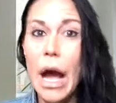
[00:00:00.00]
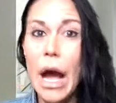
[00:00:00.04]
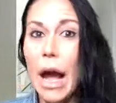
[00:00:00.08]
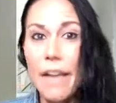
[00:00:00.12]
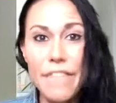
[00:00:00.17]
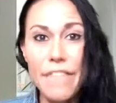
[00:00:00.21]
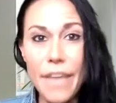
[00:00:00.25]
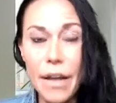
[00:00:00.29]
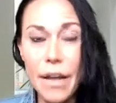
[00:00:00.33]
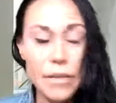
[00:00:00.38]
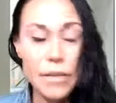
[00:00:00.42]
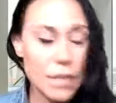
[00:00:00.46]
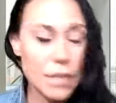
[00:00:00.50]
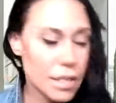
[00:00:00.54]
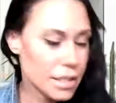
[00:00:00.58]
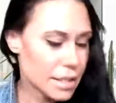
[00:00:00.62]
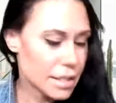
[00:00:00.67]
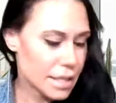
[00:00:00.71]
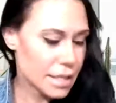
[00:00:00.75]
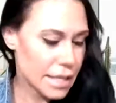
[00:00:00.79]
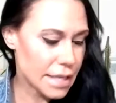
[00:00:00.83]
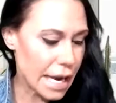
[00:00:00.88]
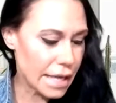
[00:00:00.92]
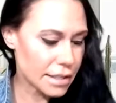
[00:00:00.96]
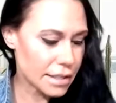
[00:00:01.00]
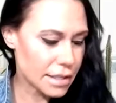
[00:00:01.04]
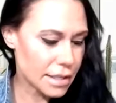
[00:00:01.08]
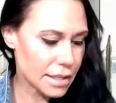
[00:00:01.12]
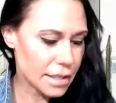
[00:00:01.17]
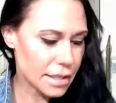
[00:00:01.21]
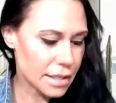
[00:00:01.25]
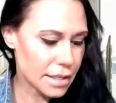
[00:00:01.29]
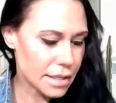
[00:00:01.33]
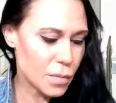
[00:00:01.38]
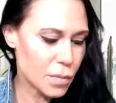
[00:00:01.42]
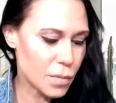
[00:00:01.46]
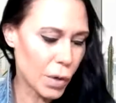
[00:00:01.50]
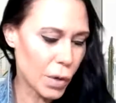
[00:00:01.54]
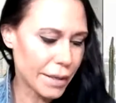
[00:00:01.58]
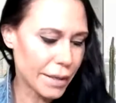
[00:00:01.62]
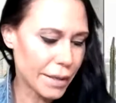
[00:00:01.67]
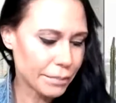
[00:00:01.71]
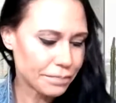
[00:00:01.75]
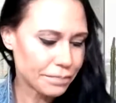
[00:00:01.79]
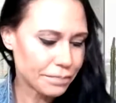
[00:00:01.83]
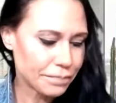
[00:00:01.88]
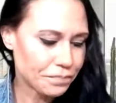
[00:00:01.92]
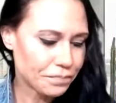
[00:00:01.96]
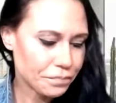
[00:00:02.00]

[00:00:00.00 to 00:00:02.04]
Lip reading: I found these stats this morning.